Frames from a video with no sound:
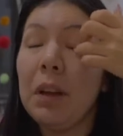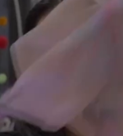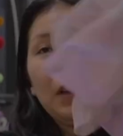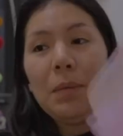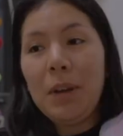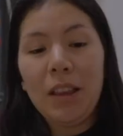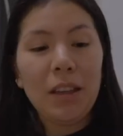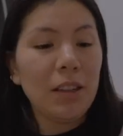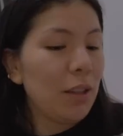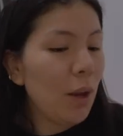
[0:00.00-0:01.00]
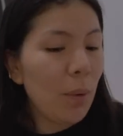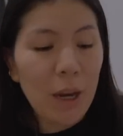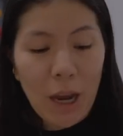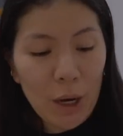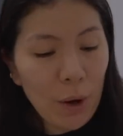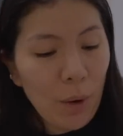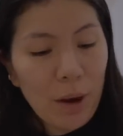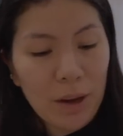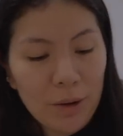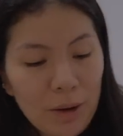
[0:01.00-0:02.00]
Quickly make this. We gotta go.
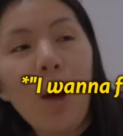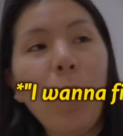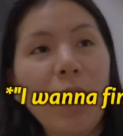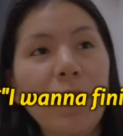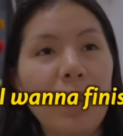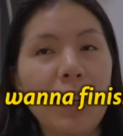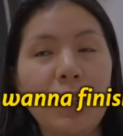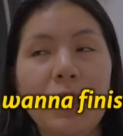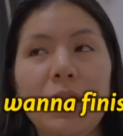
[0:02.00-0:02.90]
I want to finish this